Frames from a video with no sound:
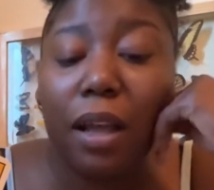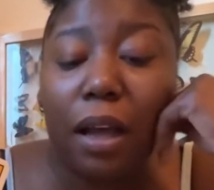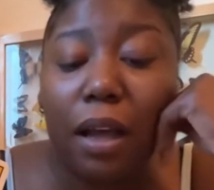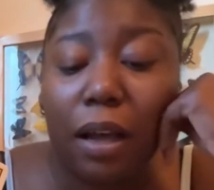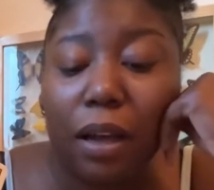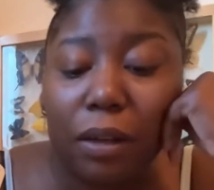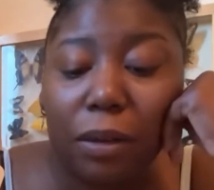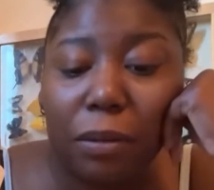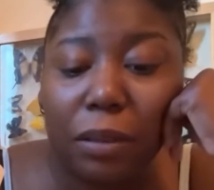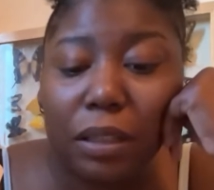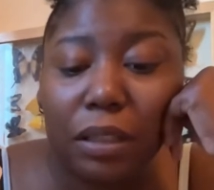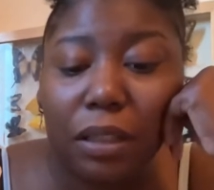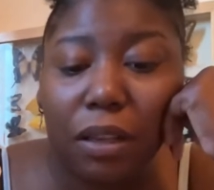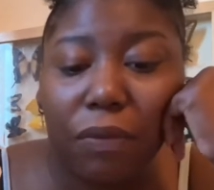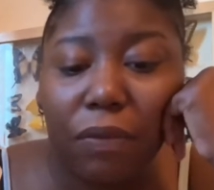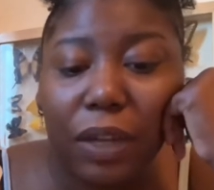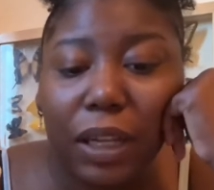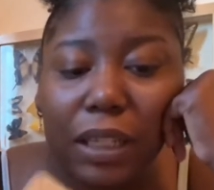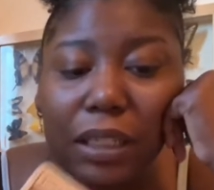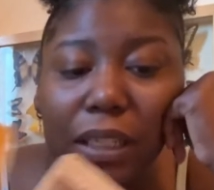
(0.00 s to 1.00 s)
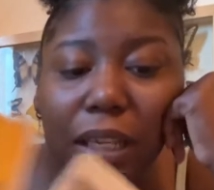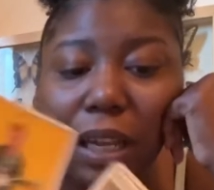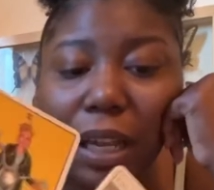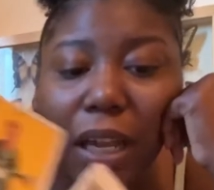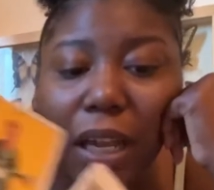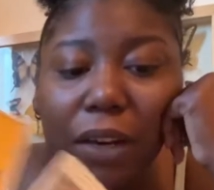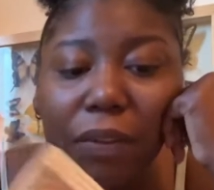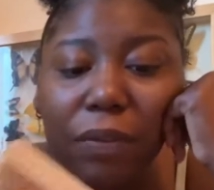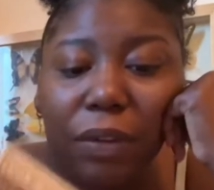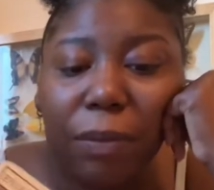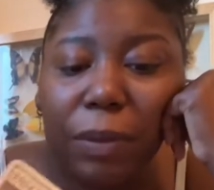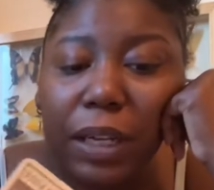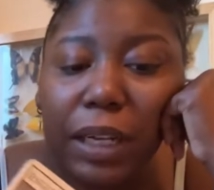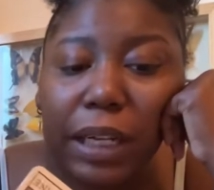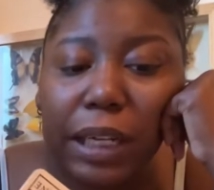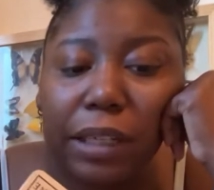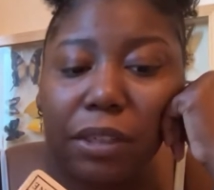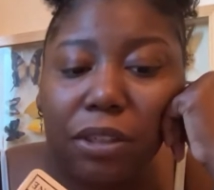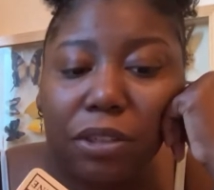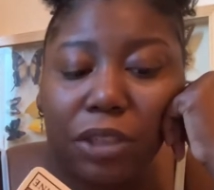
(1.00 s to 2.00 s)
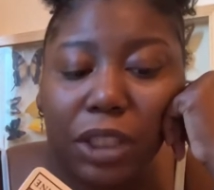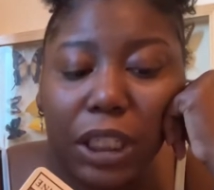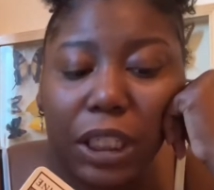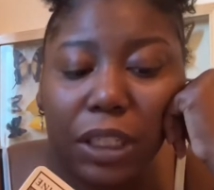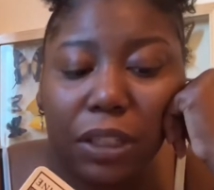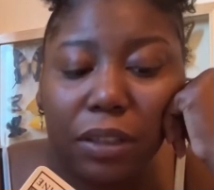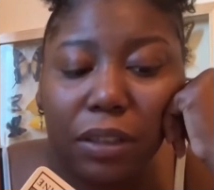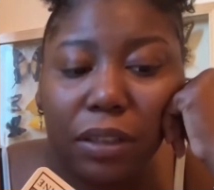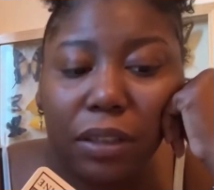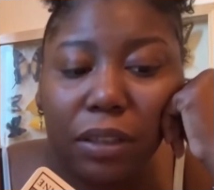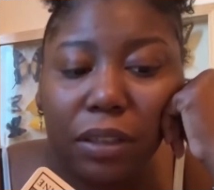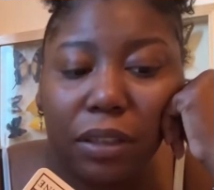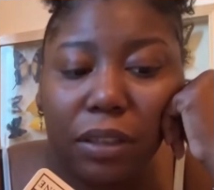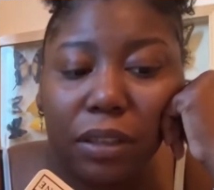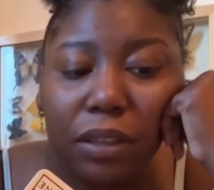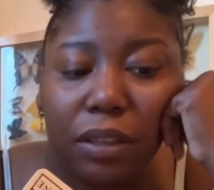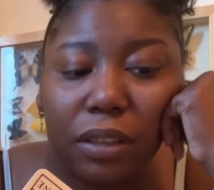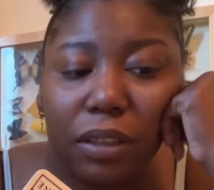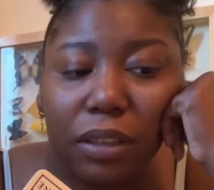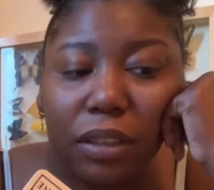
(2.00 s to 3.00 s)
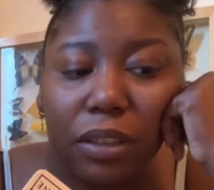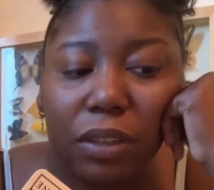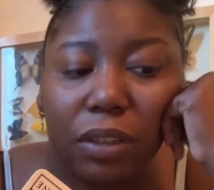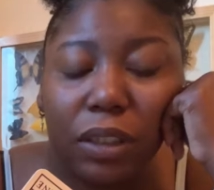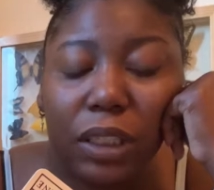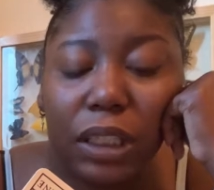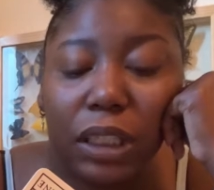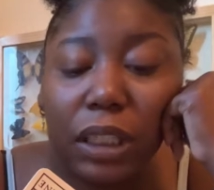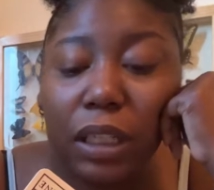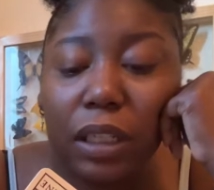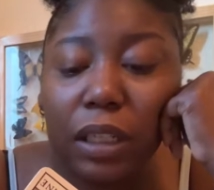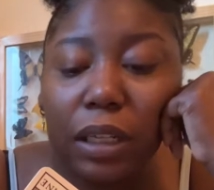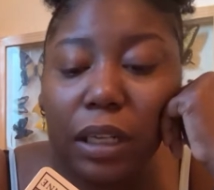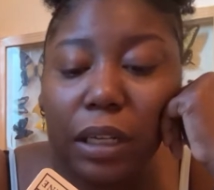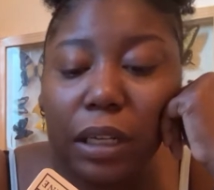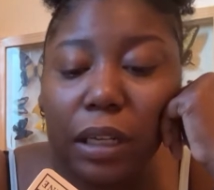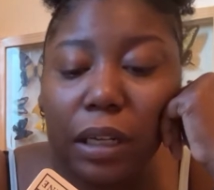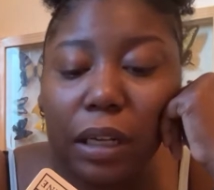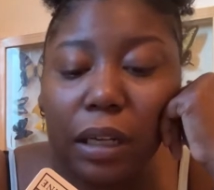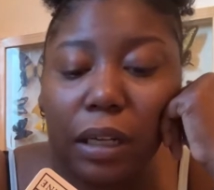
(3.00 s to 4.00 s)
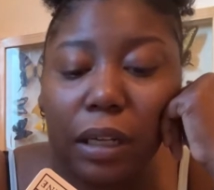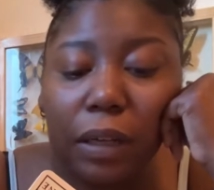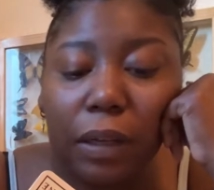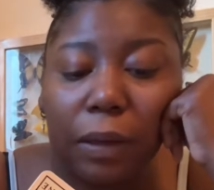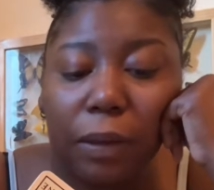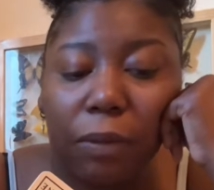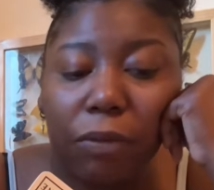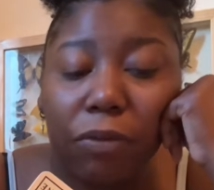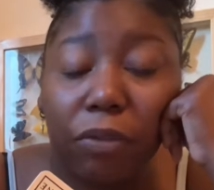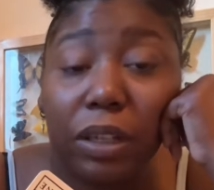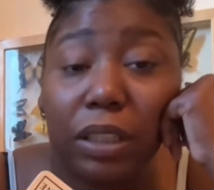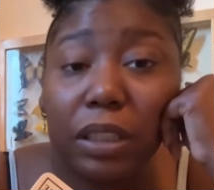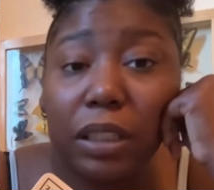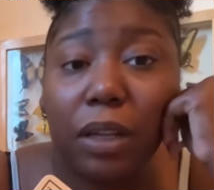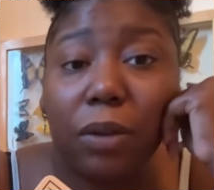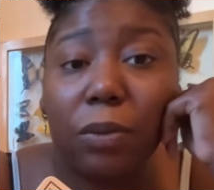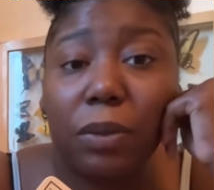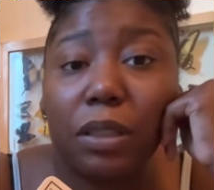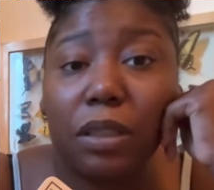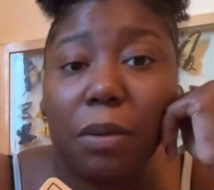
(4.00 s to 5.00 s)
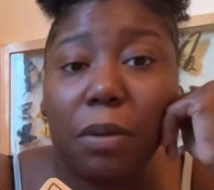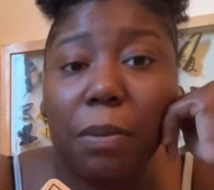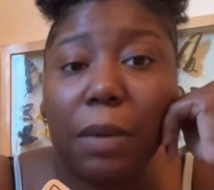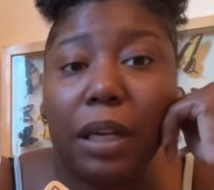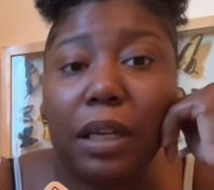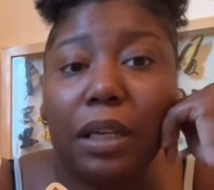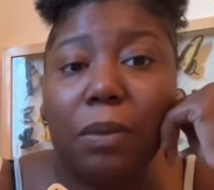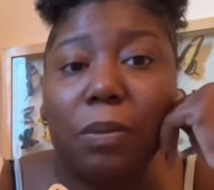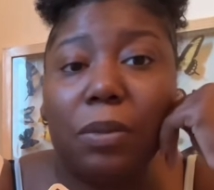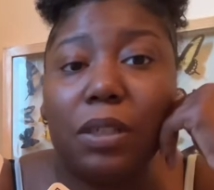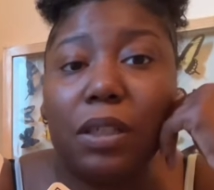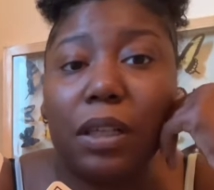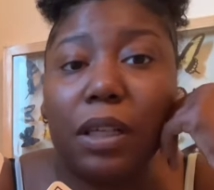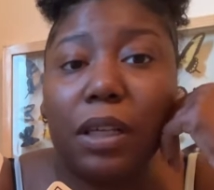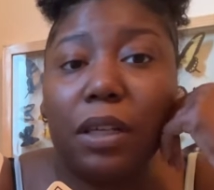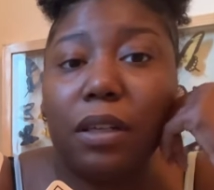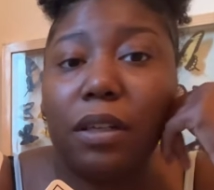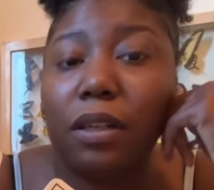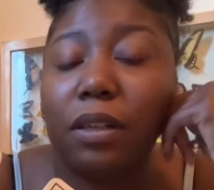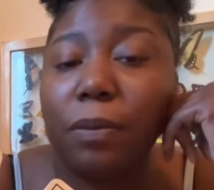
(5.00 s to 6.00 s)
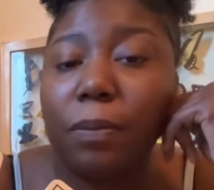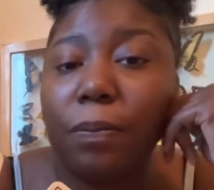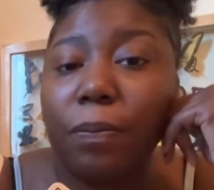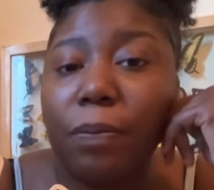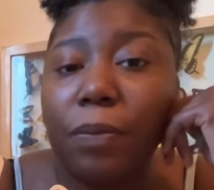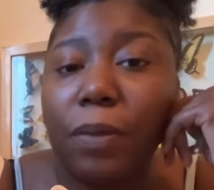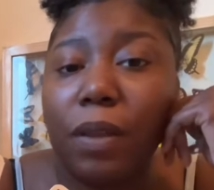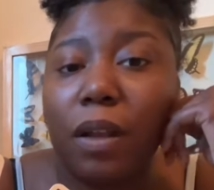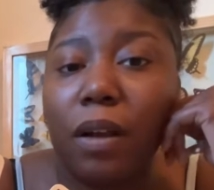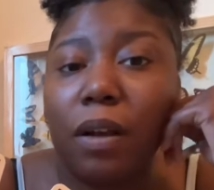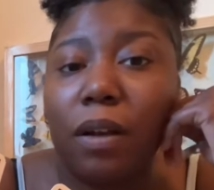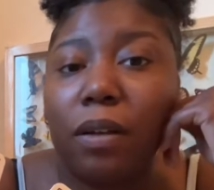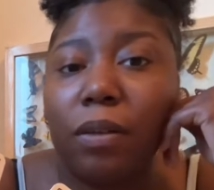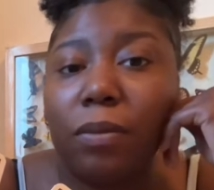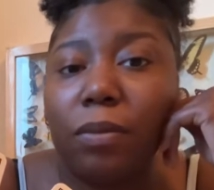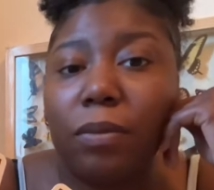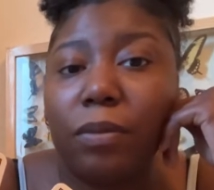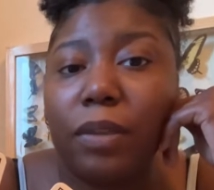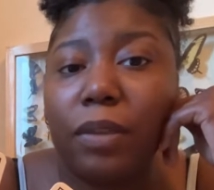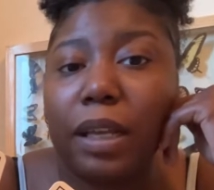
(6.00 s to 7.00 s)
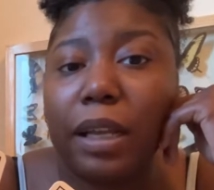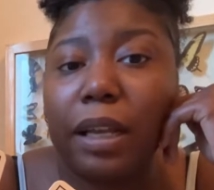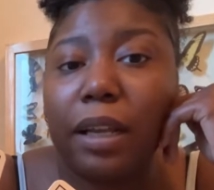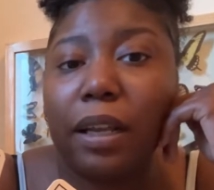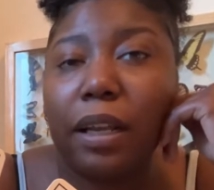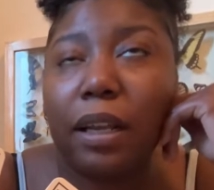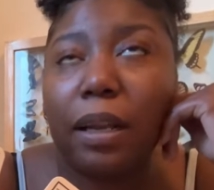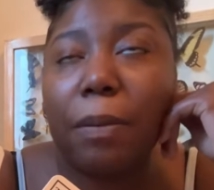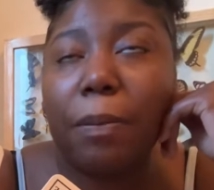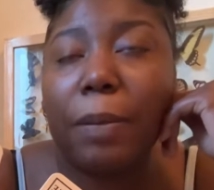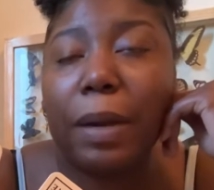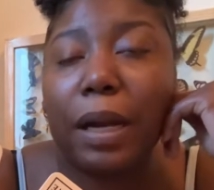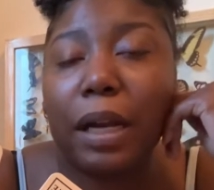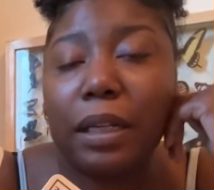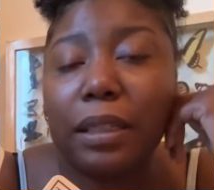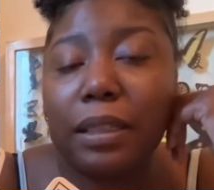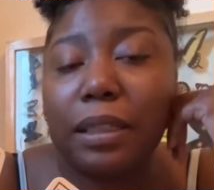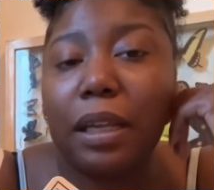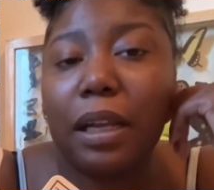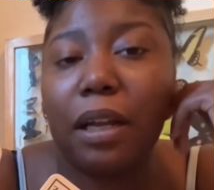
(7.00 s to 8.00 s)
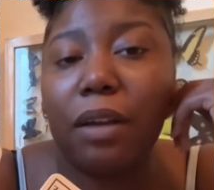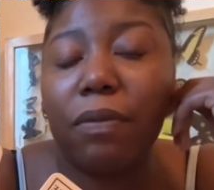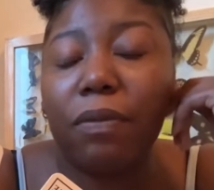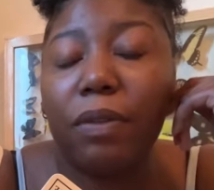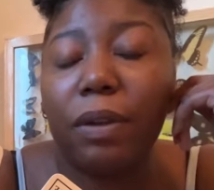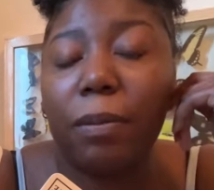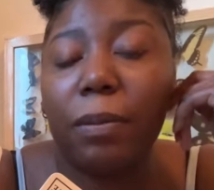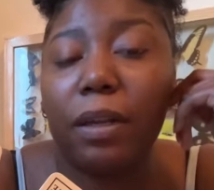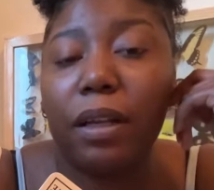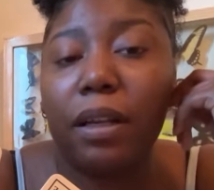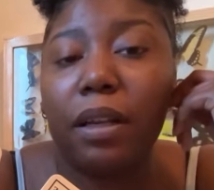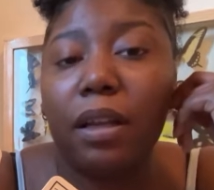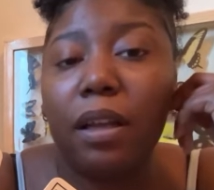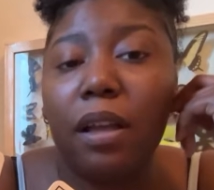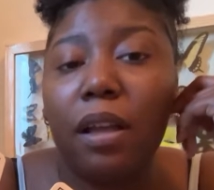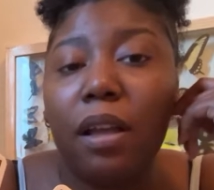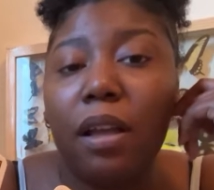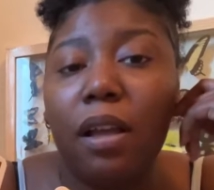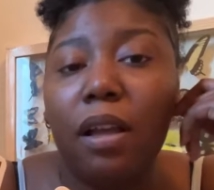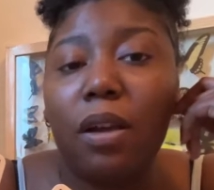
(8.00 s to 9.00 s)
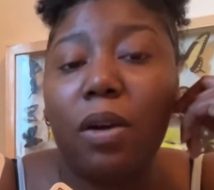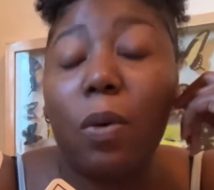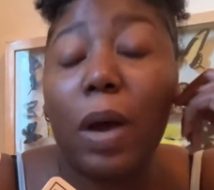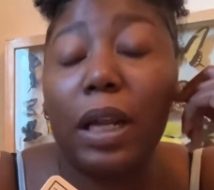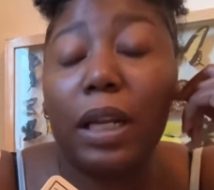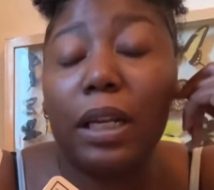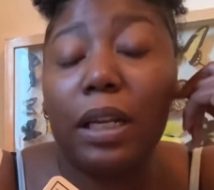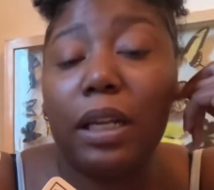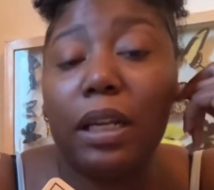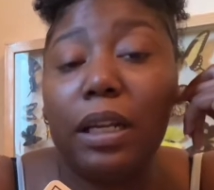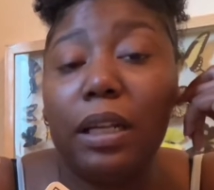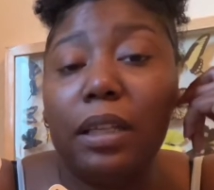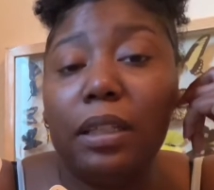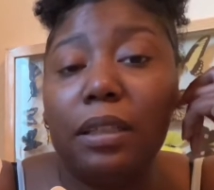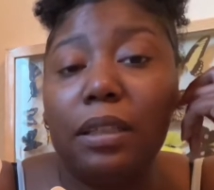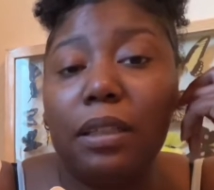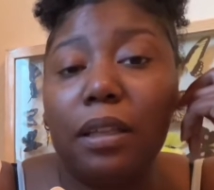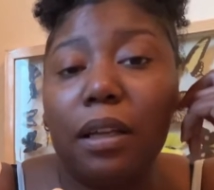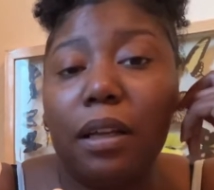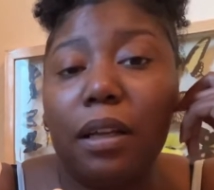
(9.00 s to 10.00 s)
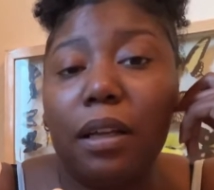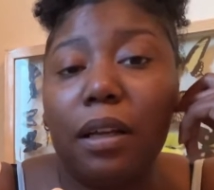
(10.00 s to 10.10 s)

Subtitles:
Because I feel like there's a lot of feminine energy here. So this could resonate with somebody in particular that embodies a lot of feminine qualities.